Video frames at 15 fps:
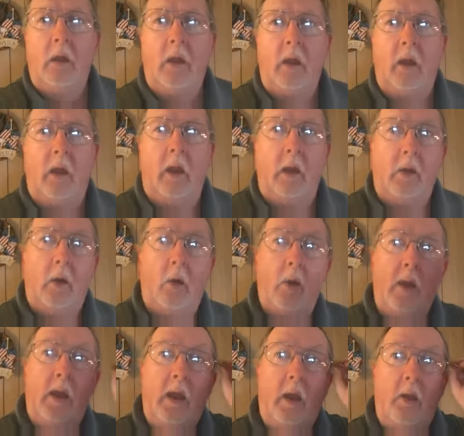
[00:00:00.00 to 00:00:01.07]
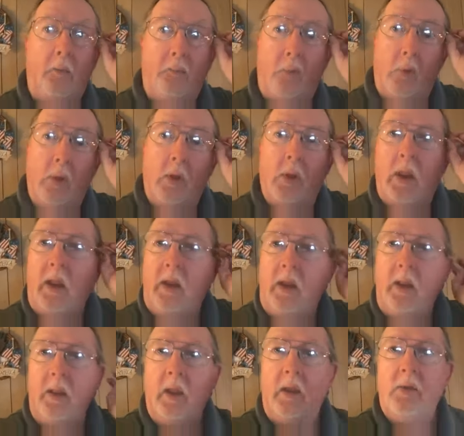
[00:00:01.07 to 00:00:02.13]
And oh yeah, for the
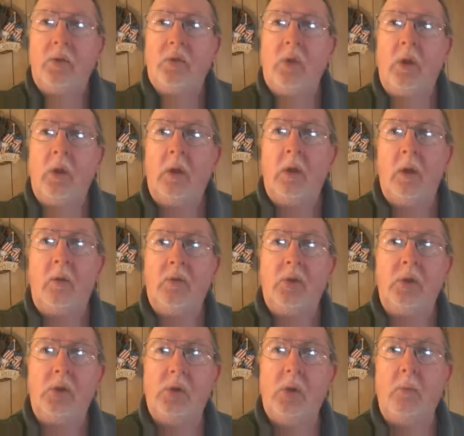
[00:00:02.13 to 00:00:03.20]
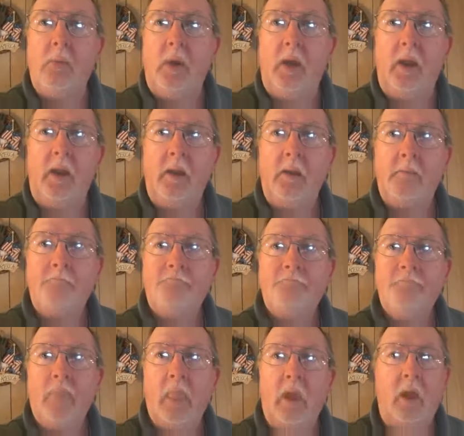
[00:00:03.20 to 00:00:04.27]
lady that lives in Germany,
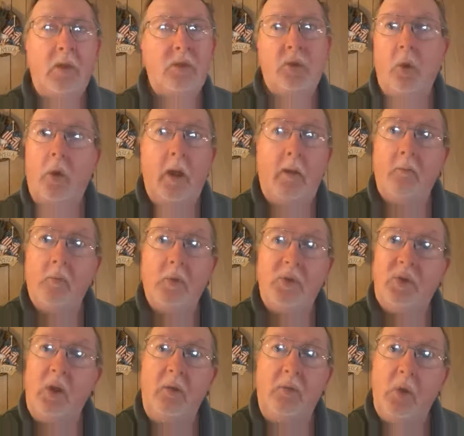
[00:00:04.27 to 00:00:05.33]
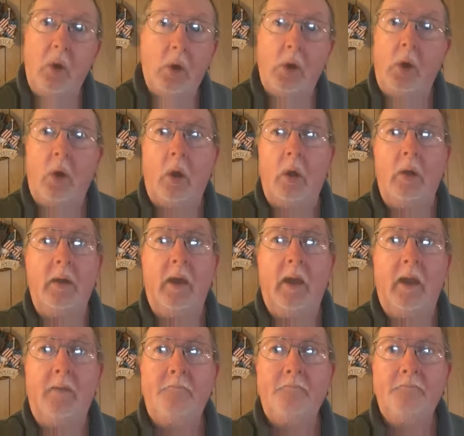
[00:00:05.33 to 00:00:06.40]
still haven't received your card
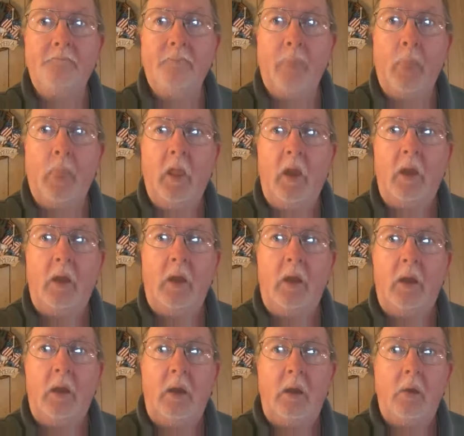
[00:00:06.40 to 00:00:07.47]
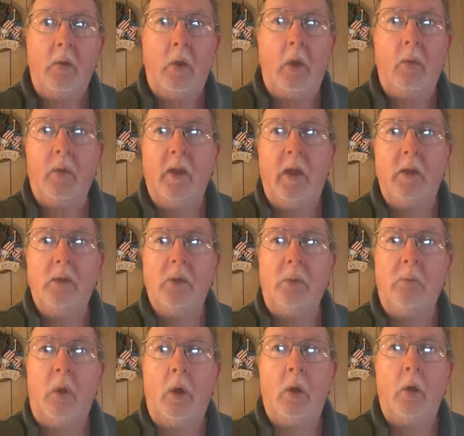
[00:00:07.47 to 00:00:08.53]
yet. Well, we got
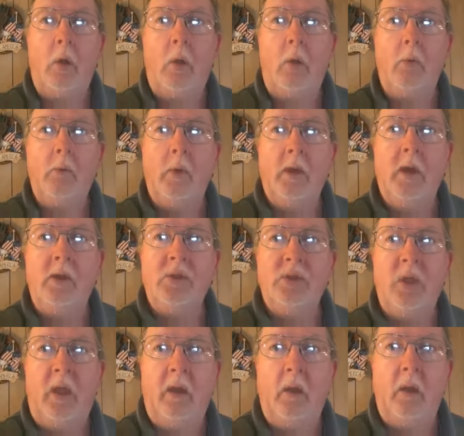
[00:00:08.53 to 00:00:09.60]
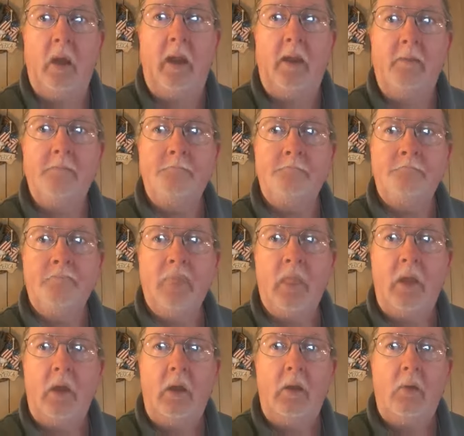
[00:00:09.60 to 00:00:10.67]
tomorrow and we got Saturday.
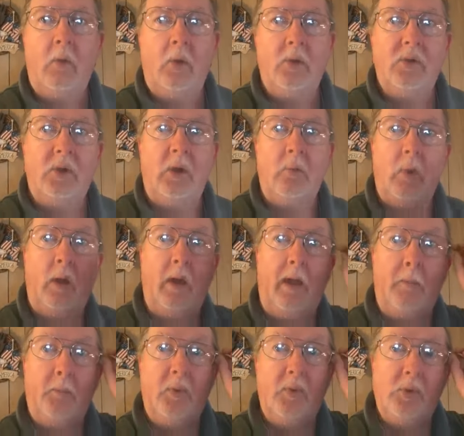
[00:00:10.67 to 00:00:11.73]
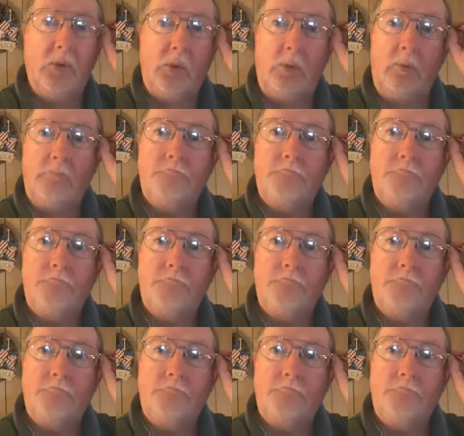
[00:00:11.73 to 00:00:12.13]
We'll see what happens.